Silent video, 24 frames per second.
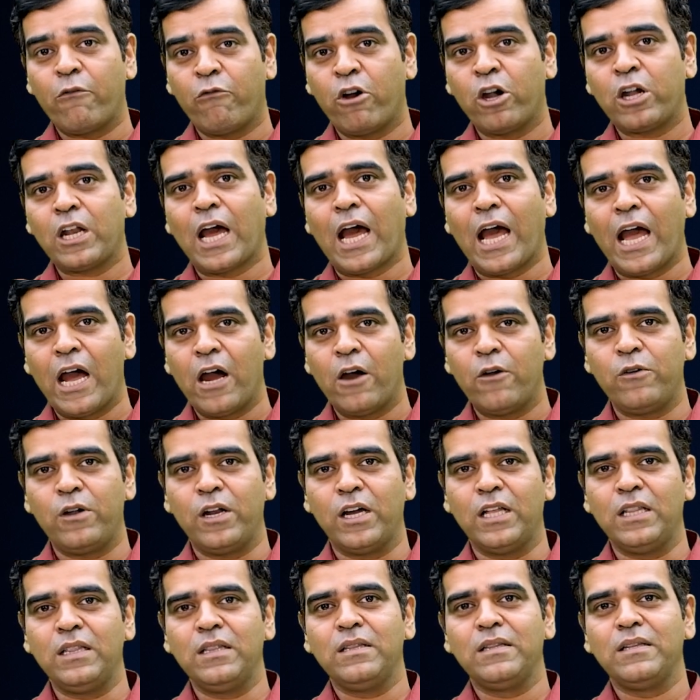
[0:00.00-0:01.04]
what I have
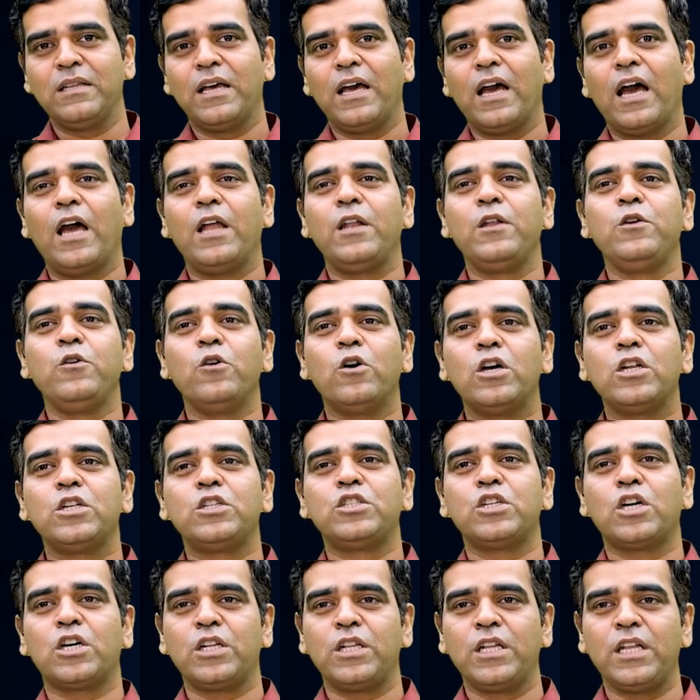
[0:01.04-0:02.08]
done, and your
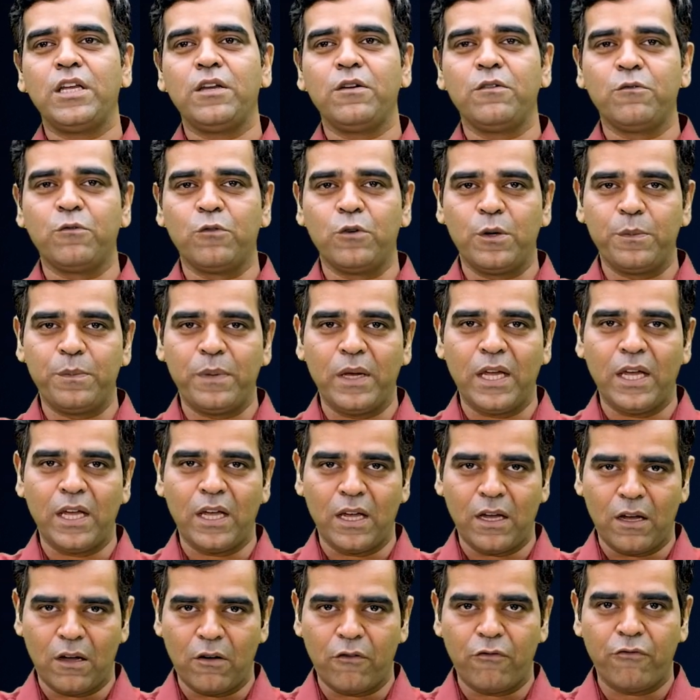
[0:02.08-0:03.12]
journey would
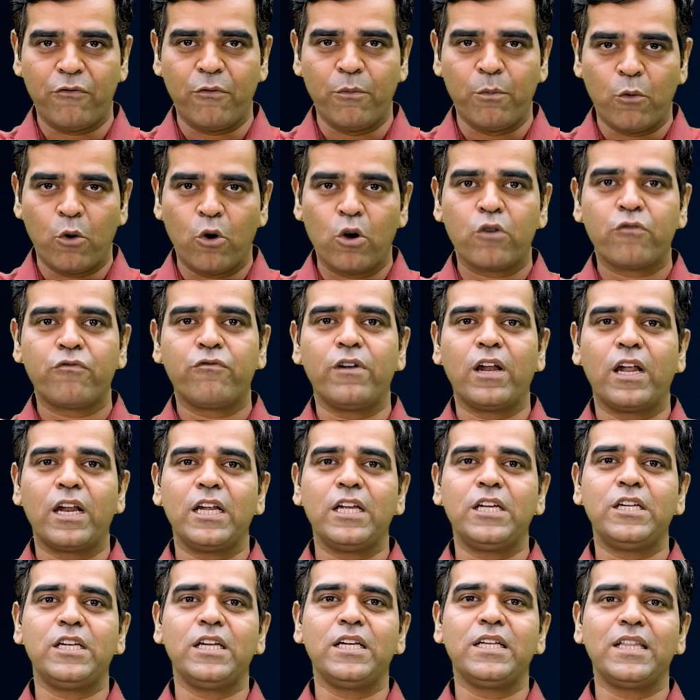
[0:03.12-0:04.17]
be more
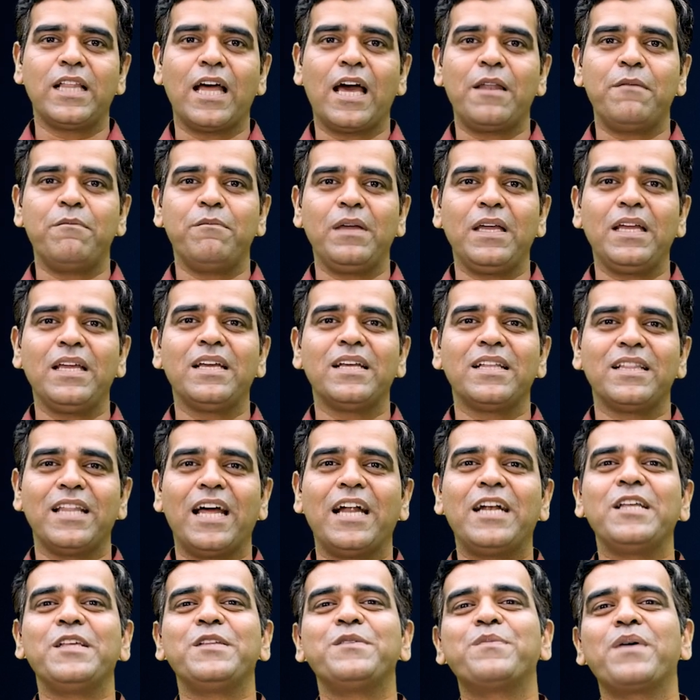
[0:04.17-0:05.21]
flourishing than me.
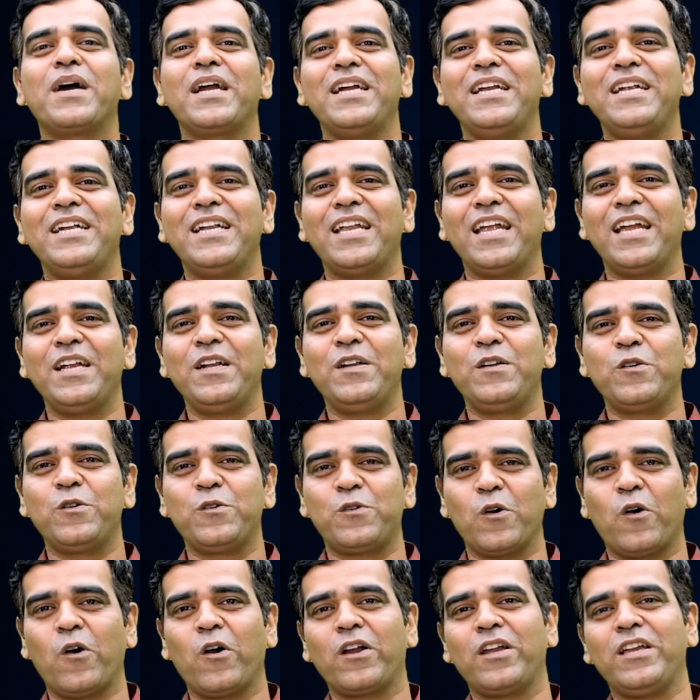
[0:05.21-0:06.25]
That is my intent to
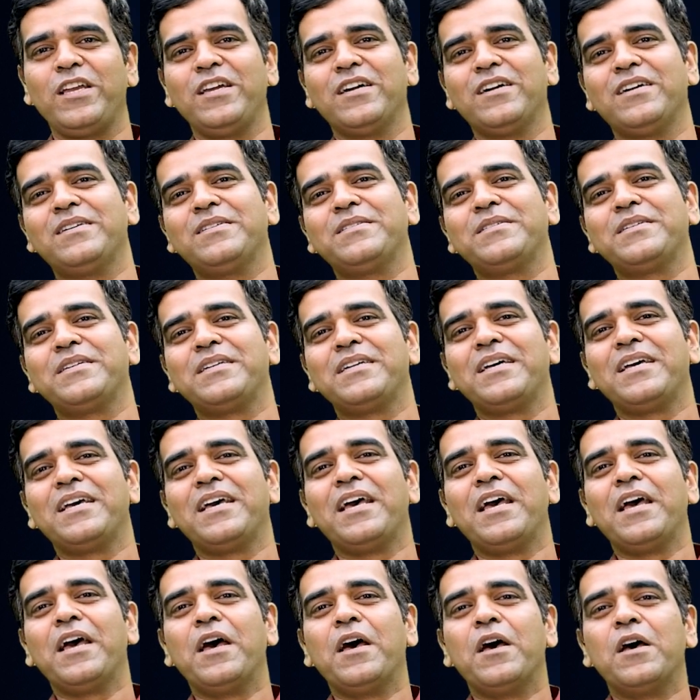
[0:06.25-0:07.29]
talk here.
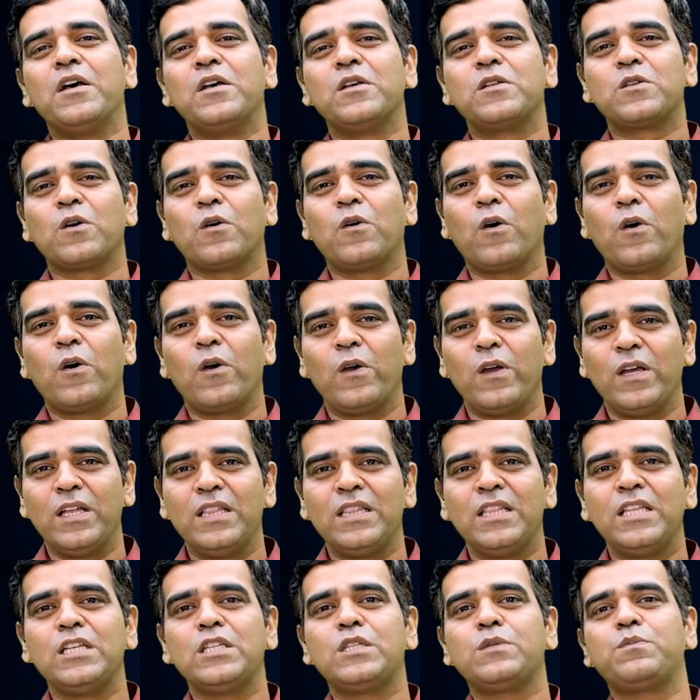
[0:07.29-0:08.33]
So in
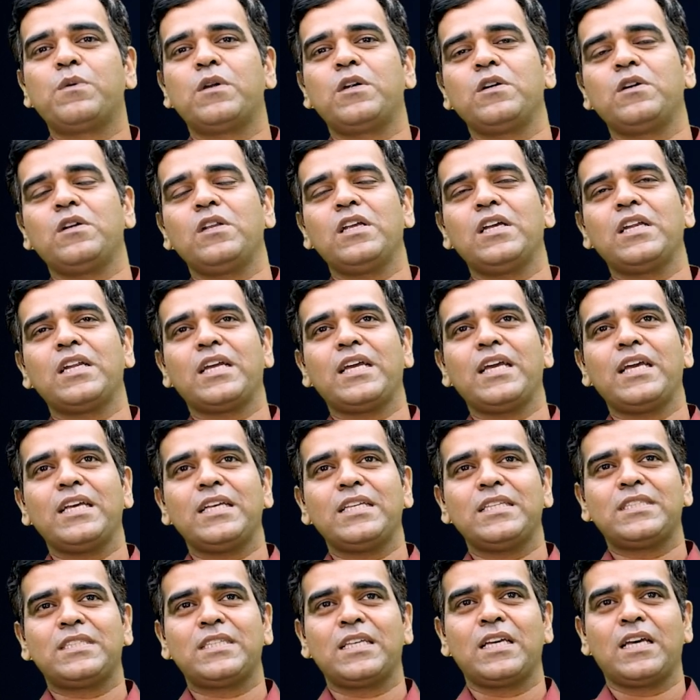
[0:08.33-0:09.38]
this particular
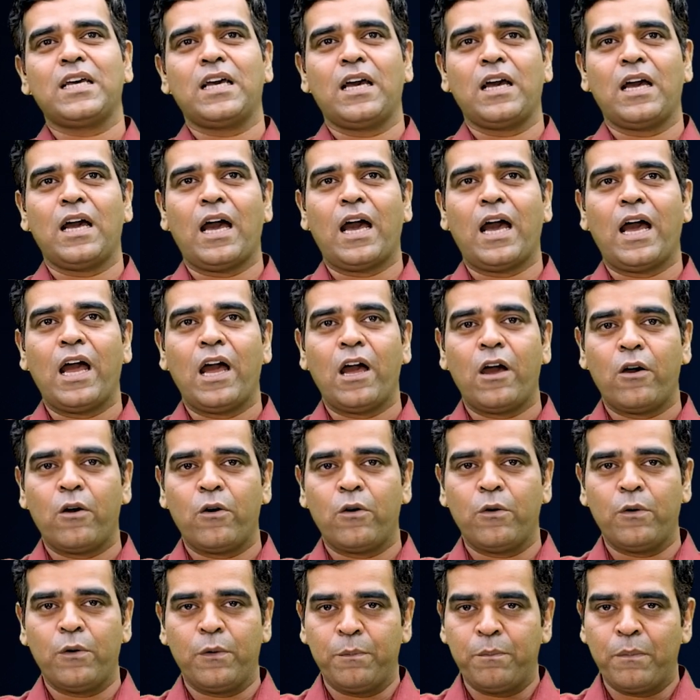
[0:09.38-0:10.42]
case, I
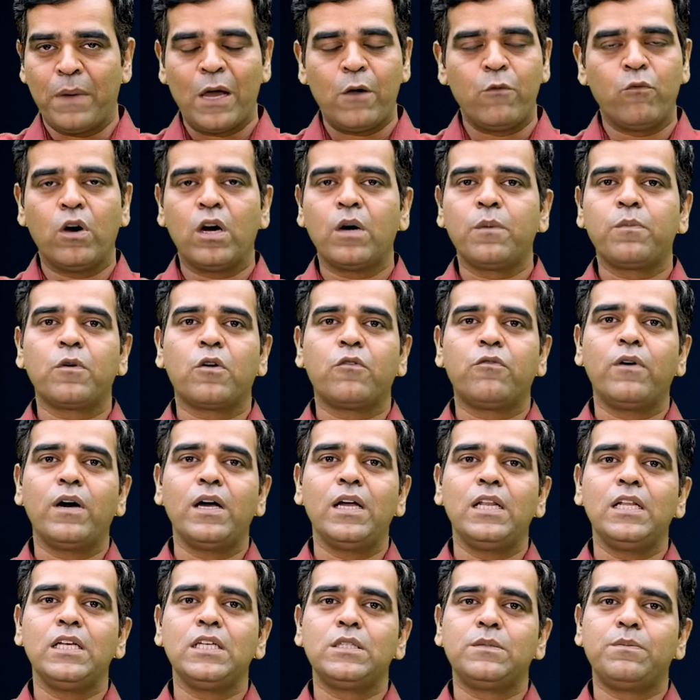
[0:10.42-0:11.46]
have my work
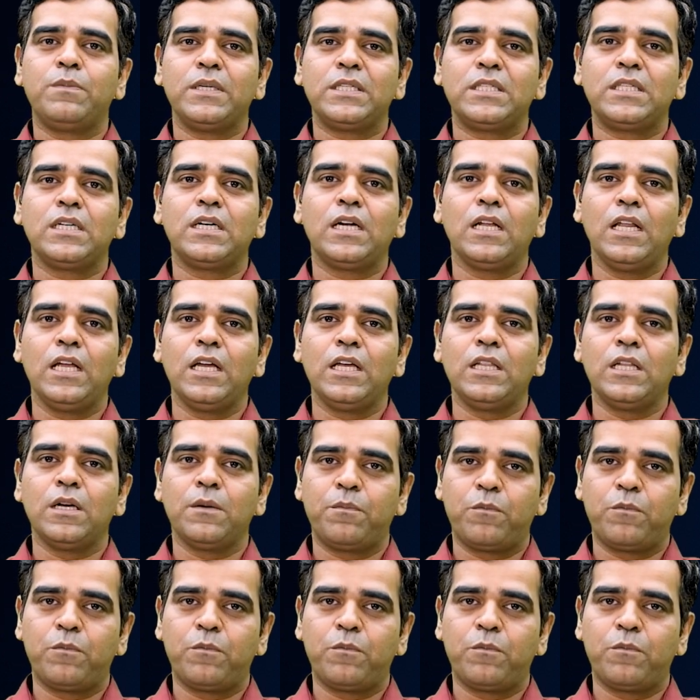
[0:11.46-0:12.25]
profile is basically in the